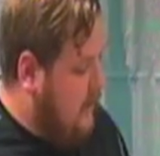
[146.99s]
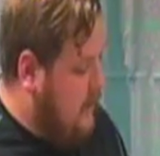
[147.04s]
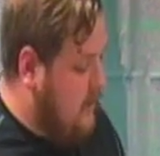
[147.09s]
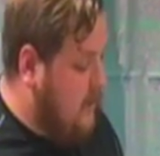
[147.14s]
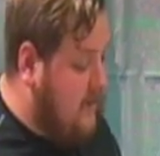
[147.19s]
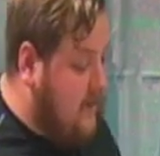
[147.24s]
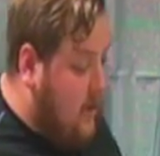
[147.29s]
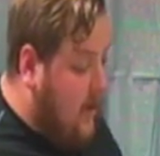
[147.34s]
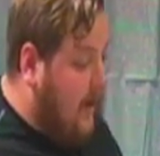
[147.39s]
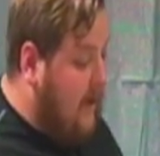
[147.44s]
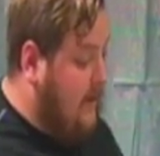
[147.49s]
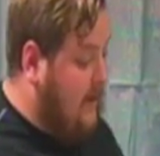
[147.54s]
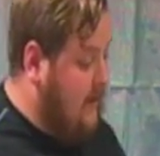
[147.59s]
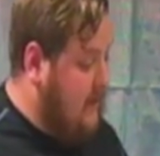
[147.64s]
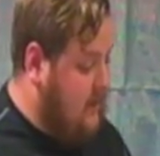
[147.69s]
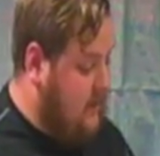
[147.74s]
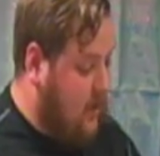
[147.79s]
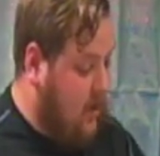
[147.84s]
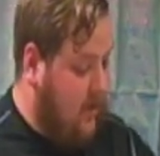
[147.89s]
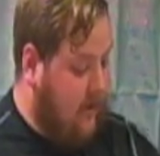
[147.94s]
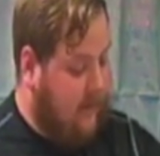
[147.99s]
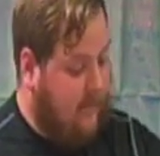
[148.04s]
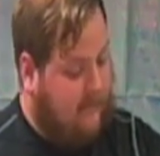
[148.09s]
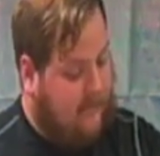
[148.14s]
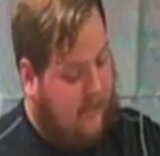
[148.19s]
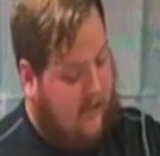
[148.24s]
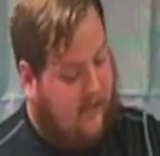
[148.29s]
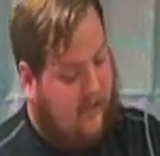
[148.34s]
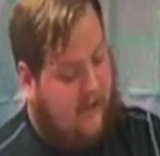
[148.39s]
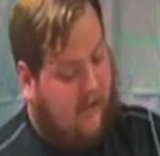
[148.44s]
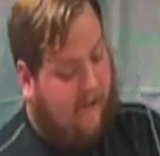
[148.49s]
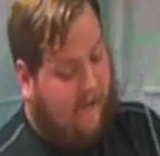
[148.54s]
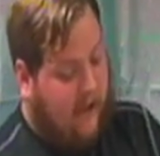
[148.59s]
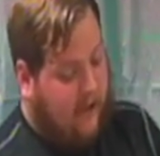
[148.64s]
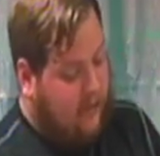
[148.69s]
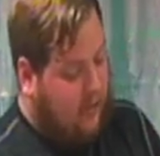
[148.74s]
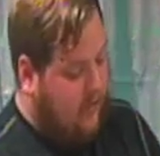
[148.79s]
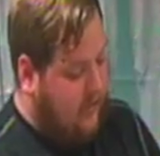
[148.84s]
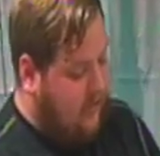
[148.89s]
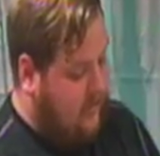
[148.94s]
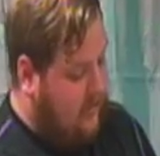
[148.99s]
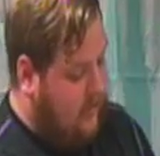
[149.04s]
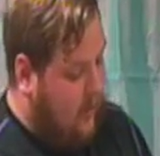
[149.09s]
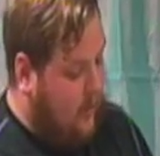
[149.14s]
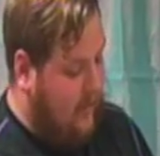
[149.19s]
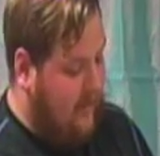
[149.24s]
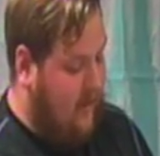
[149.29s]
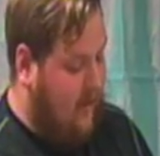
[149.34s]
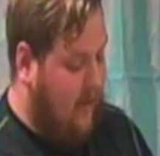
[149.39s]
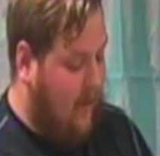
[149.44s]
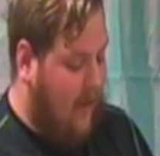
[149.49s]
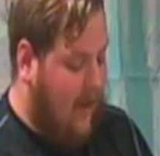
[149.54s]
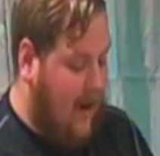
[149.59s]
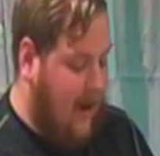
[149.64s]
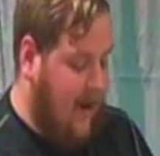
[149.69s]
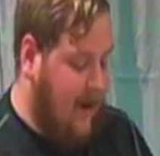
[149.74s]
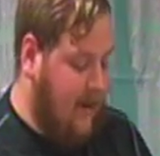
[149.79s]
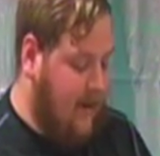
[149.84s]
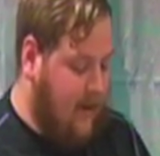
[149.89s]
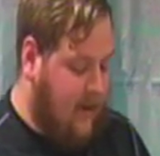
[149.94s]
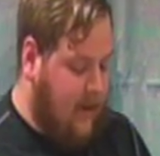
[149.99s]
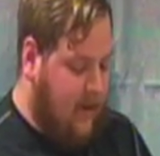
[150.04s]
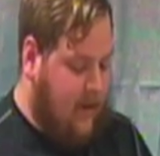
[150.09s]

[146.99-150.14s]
So let's go ahead and get started. So first we're going to start with our line.